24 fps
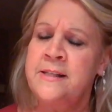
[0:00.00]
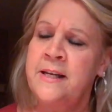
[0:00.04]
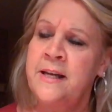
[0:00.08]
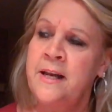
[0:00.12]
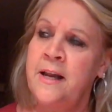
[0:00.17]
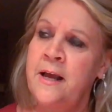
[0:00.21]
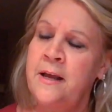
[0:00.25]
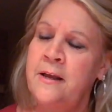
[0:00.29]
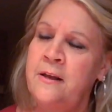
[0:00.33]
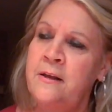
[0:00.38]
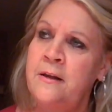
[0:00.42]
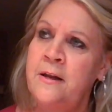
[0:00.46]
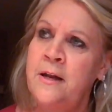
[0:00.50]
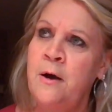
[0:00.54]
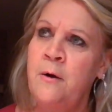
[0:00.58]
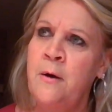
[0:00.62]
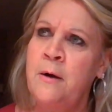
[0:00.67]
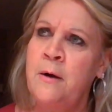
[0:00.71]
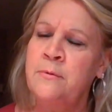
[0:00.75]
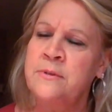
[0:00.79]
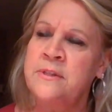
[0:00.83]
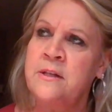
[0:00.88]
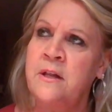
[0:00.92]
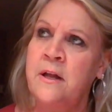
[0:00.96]
And, you know,
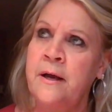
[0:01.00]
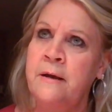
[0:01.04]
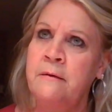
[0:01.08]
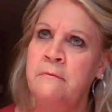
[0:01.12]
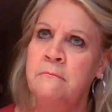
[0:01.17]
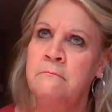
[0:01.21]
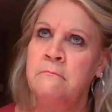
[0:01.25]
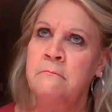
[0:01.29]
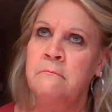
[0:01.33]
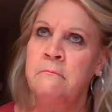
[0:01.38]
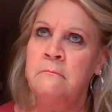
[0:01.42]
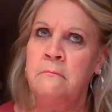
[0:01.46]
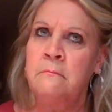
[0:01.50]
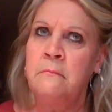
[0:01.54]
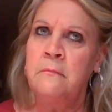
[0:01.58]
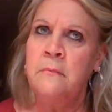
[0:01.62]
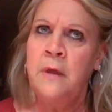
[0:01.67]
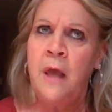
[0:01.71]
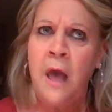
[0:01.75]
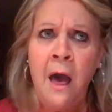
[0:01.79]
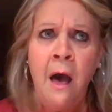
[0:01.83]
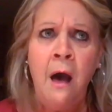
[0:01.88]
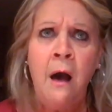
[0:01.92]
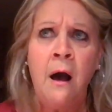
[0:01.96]
I was like,
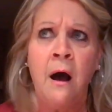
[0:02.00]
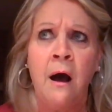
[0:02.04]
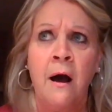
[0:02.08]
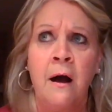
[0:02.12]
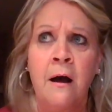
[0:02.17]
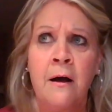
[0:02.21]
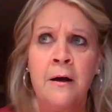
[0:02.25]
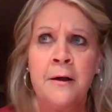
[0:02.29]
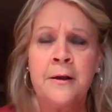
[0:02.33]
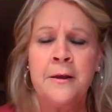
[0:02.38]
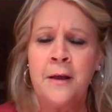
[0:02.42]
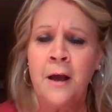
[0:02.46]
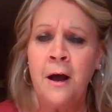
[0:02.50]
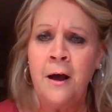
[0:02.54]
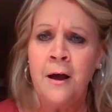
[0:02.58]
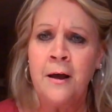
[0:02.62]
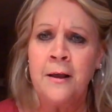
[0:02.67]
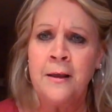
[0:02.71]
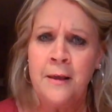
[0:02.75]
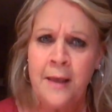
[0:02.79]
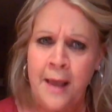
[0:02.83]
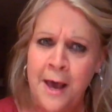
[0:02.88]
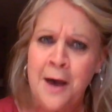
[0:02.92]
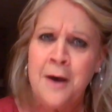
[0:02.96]
yeah, yeah,
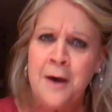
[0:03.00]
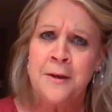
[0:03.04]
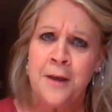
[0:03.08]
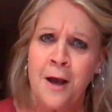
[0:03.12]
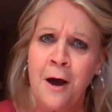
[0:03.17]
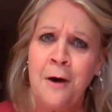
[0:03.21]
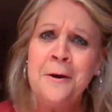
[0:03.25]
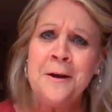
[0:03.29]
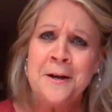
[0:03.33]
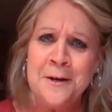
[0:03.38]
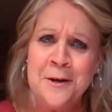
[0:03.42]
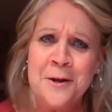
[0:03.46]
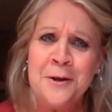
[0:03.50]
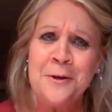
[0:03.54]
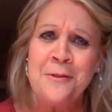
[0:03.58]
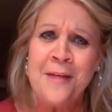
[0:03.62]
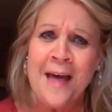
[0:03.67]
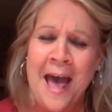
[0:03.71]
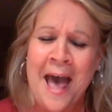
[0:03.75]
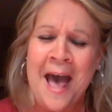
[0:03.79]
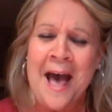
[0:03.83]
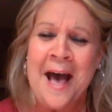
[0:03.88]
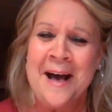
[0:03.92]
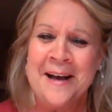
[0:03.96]
yeah, y'all can do
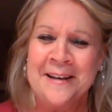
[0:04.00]
that.